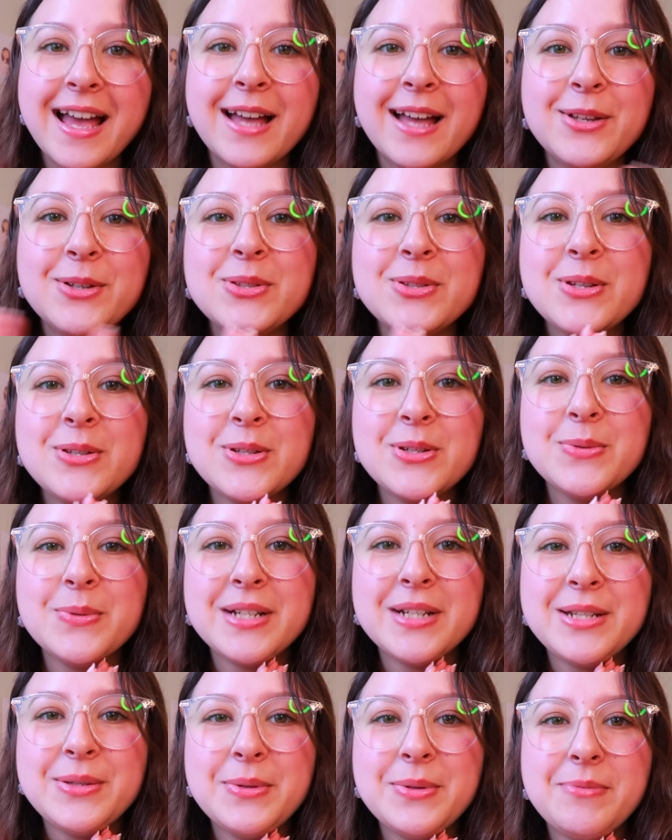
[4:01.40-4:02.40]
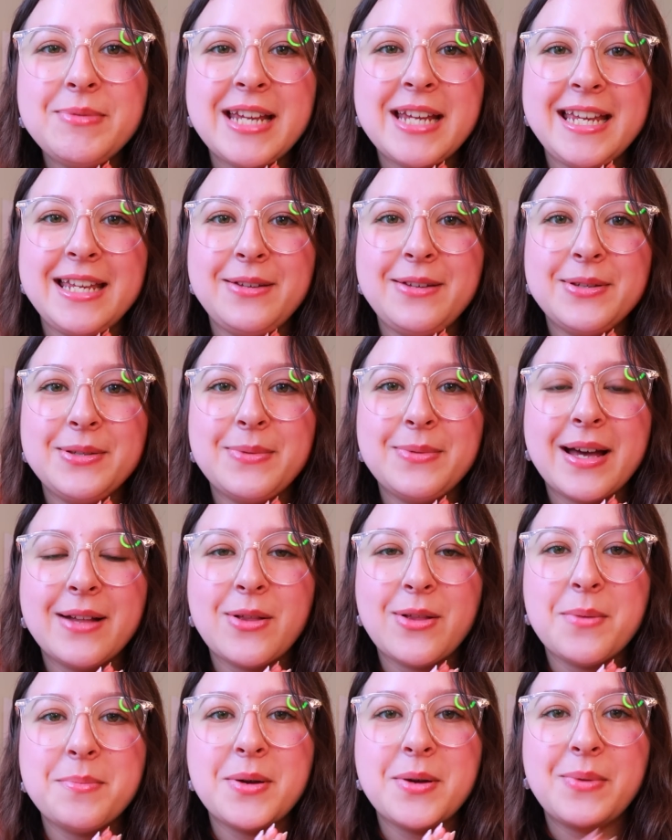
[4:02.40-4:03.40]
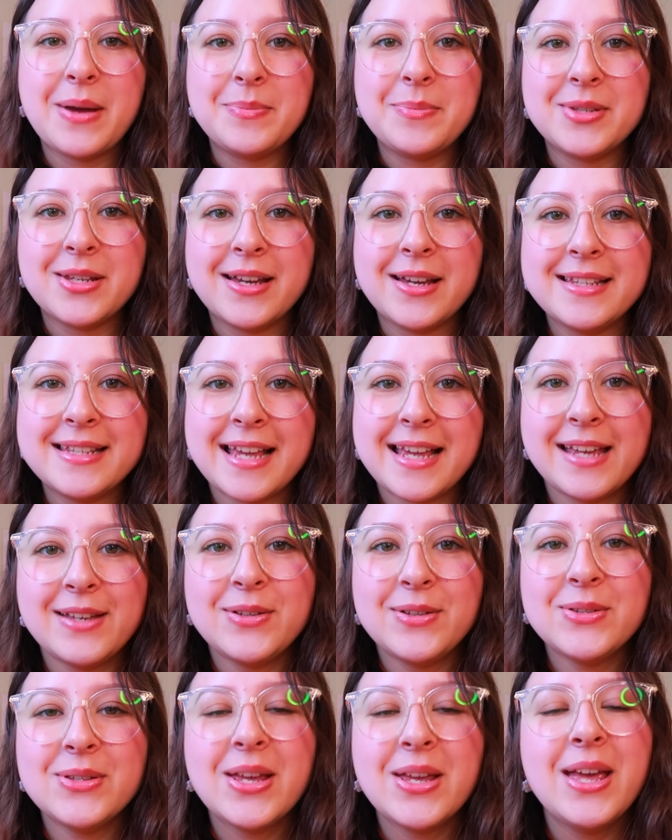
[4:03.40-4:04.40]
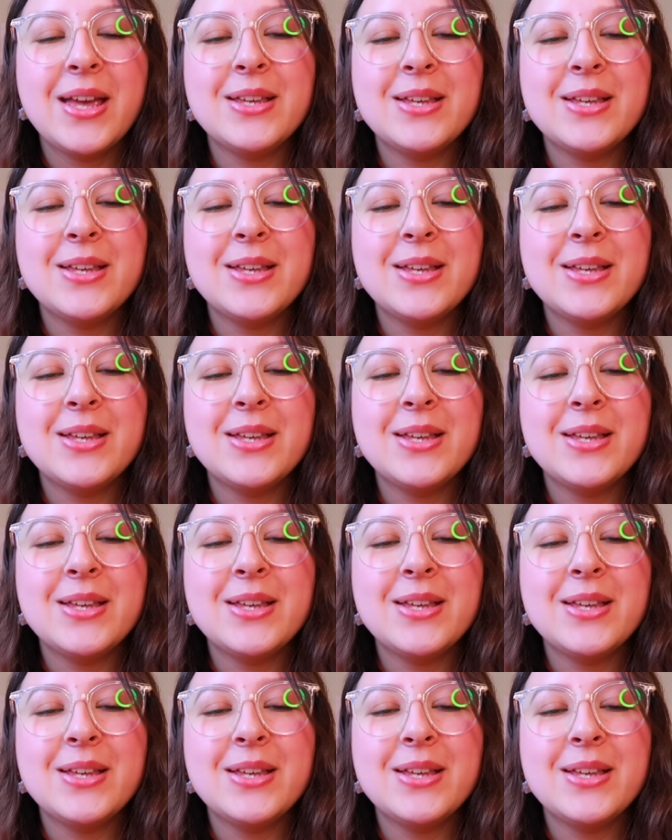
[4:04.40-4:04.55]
I also just wanted to update you as well on my website sales.